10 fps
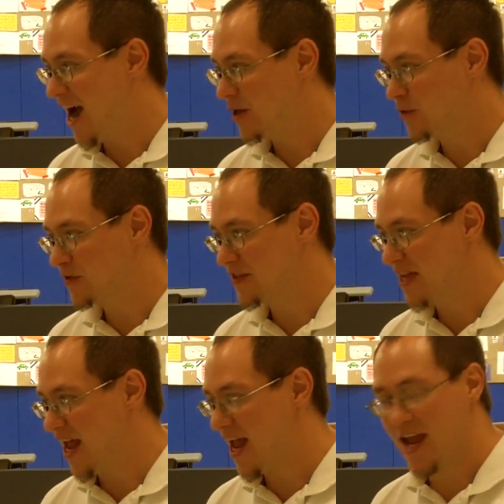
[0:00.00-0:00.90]
I don't
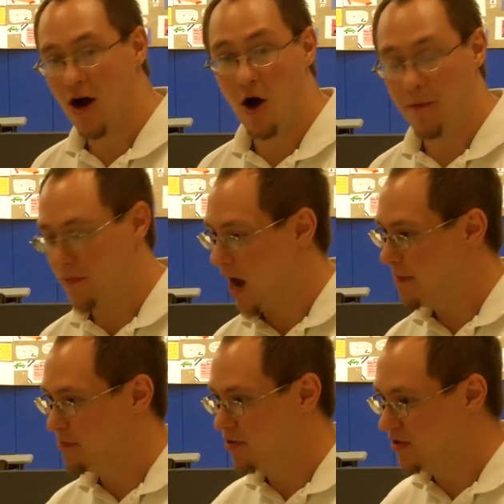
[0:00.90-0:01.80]
say, oh,
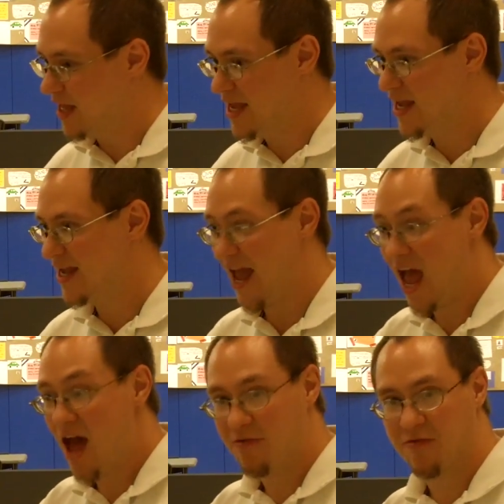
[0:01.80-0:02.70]
I'm
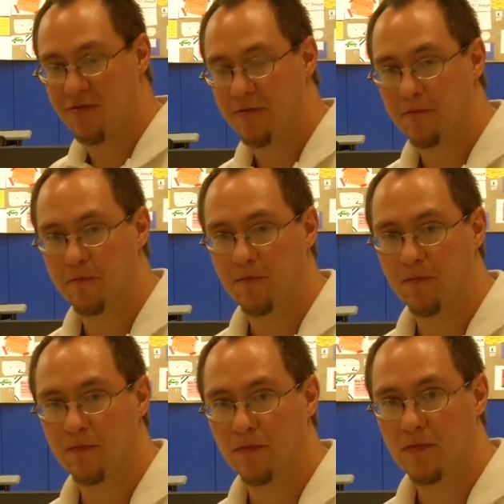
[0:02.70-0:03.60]
playing F.
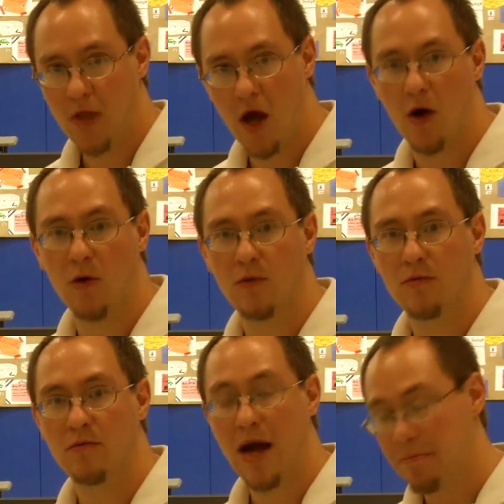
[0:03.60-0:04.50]
No,
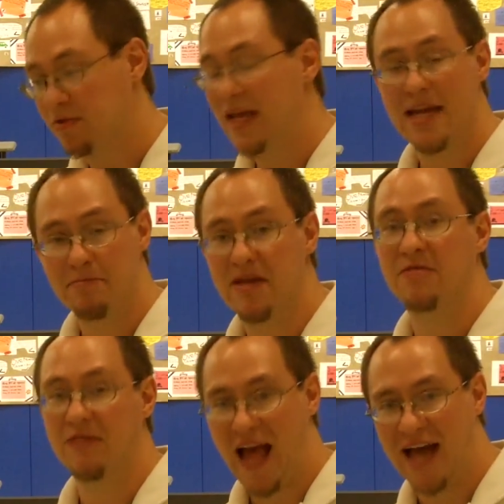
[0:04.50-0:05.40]
I'm playing
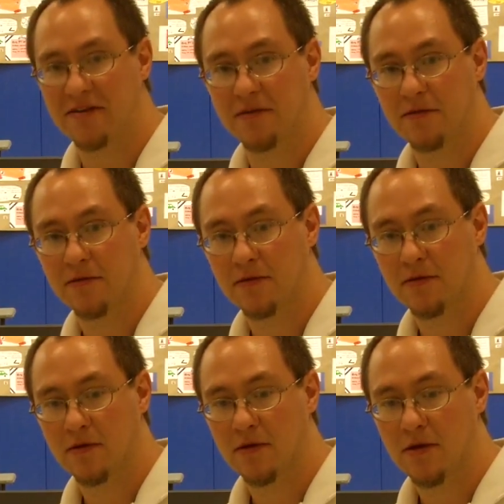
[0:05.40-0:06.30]
B flat.
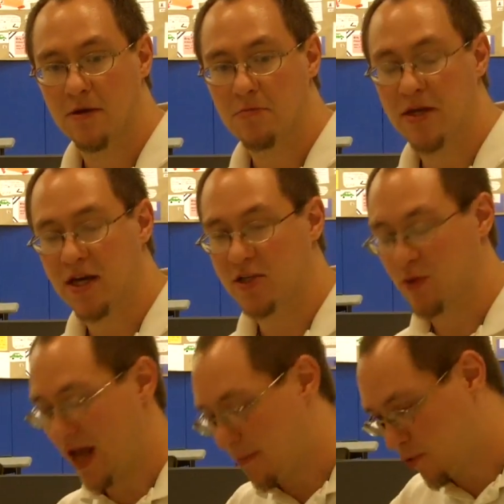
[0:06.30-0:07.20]

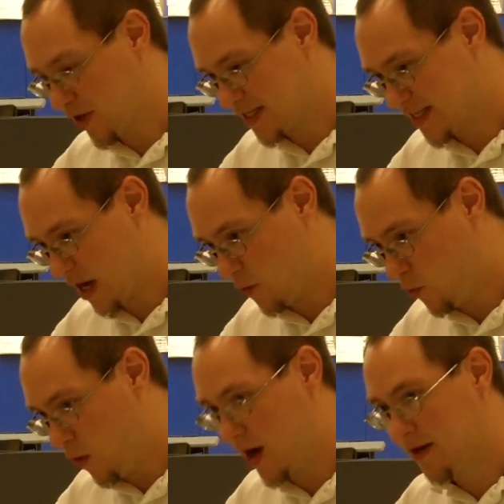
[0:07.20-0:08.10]
Because when I press
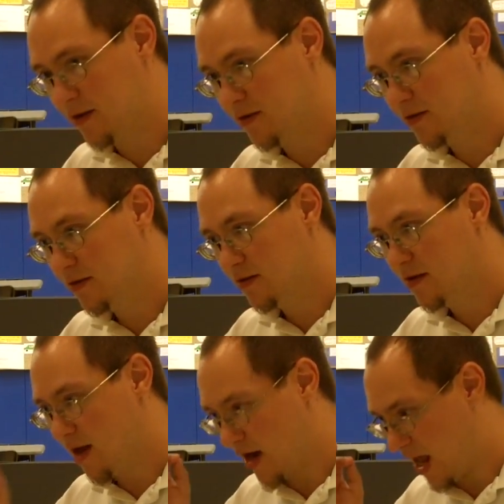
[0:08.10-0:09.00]
down one
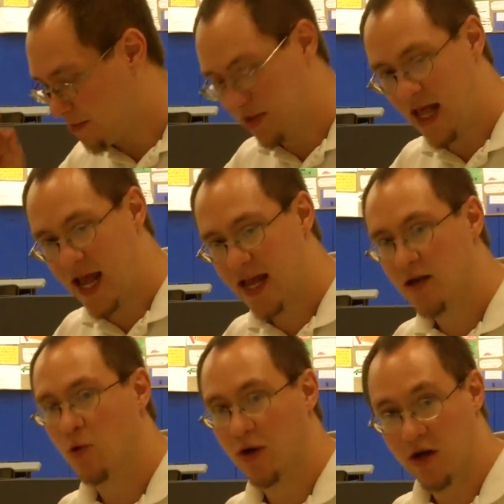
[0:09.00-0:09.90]
and I
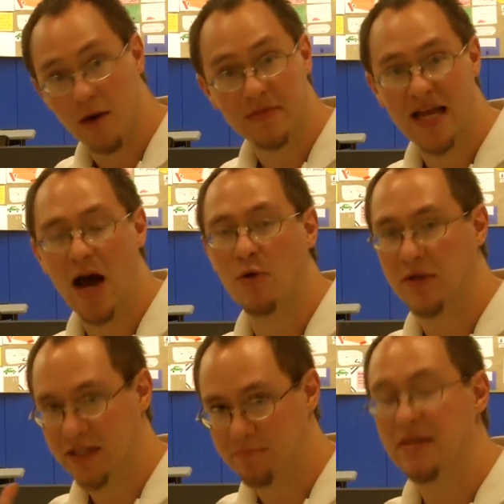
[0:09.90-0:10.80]
play, what comes
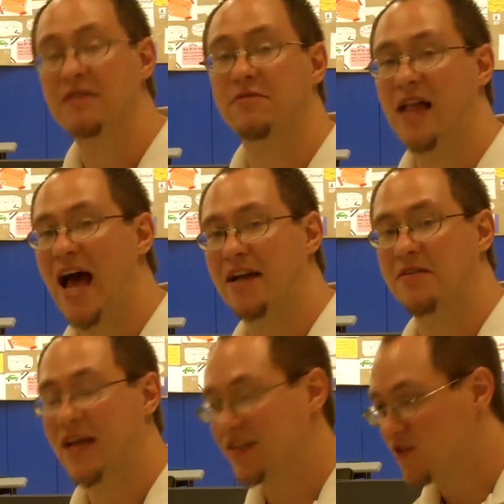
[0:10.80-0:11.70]
out is B
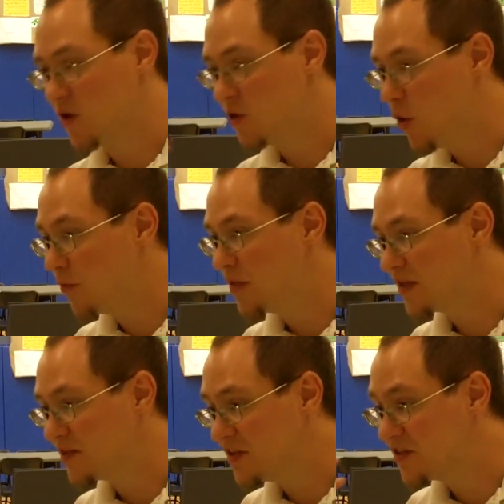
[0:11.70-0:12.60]
flat. That's the note
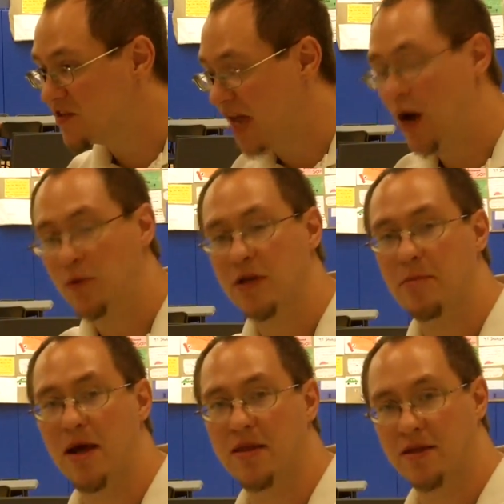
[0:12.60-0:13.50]
that is
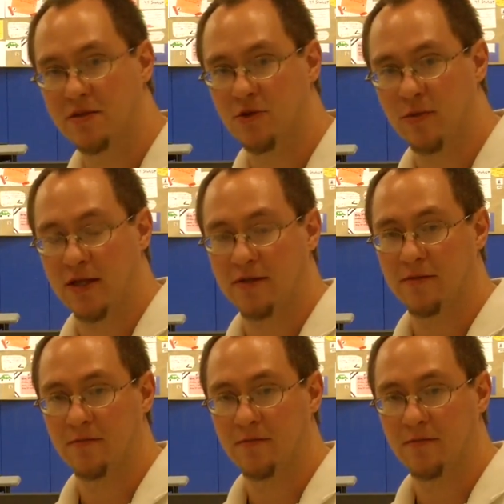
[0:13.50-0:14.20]
sounded by the instrument.